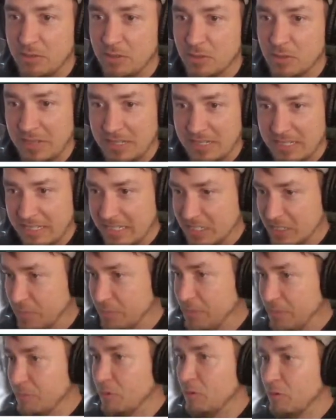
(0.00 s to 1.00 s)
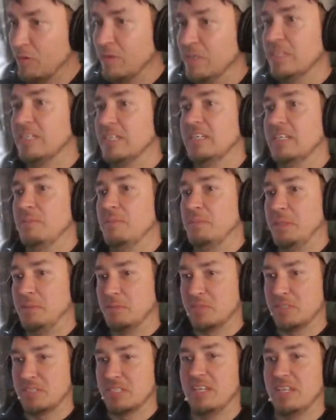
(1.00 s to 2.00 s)
220. It's gonna be more
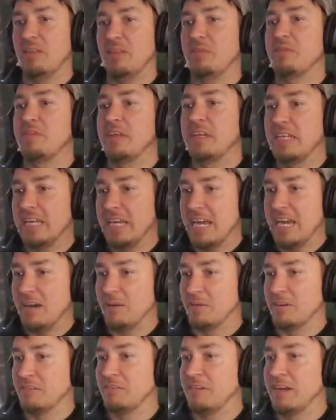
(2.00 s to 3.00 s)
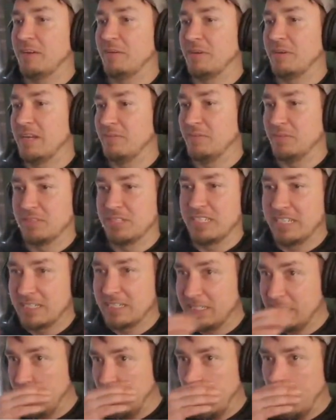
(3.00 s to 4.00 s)
people can start thinning out around level
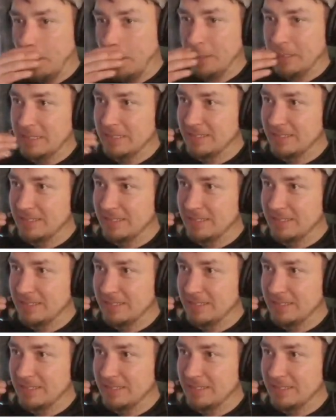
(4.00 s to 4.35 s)
60.